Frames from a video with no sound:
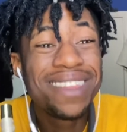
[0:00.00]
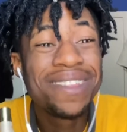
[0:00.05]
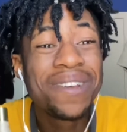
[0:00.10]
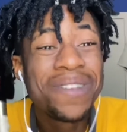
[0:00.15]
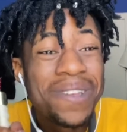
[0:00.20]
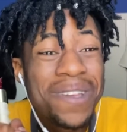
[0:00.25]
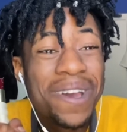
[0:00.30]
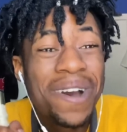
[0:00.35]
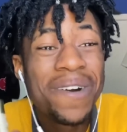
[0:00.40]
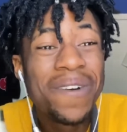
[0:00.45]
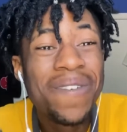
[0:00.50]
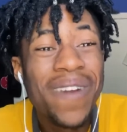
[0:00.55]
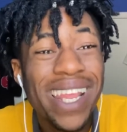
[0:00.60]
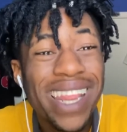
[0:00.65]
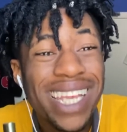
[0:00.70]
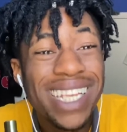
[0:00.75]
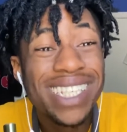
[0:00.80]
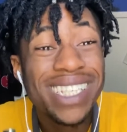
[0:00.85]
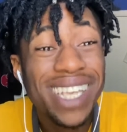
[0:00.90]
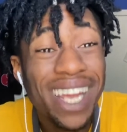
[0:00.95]
Those of y'all who read
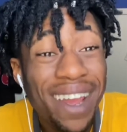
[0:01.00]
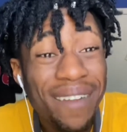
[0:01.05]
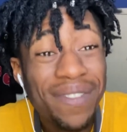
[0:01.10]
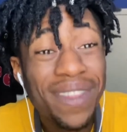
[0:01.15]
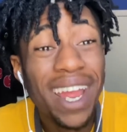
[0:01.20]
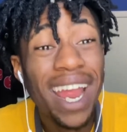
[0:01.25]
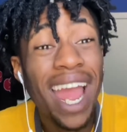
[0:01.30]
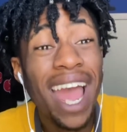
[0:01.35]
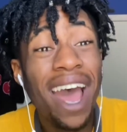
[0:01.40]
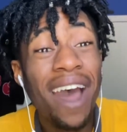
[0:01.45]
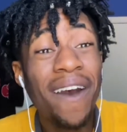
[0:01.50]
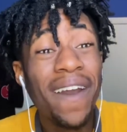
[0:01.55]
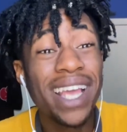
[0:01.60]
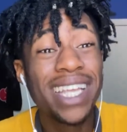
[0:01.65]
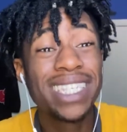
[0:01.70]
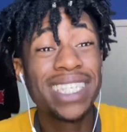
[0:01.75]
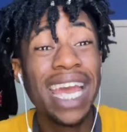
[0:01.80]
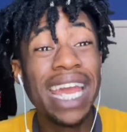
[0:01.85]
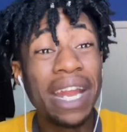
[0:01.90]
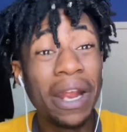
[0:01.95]
the chapter, how
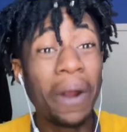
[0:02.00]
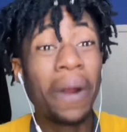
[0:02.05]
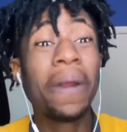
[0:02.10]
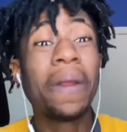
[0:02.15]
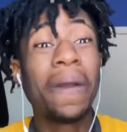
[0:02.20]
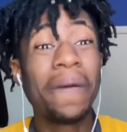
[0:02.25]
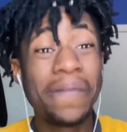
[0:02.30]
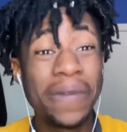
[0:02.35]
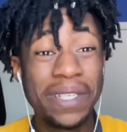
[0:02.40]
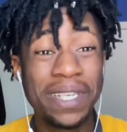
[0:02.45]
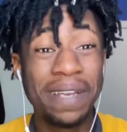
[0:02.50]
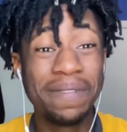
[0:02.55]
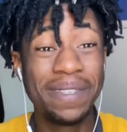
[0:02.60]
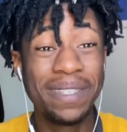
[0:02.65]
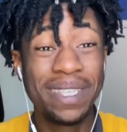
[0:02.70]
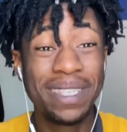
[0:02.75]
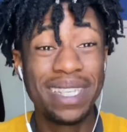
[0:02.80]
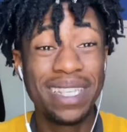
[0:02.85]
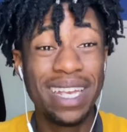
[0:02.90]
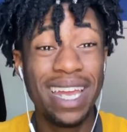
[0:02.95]
excited are y'all for chapter
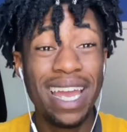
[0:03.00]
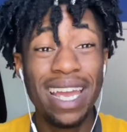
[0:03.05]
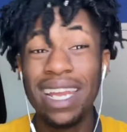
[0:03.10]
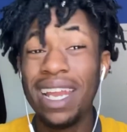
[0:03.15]
69?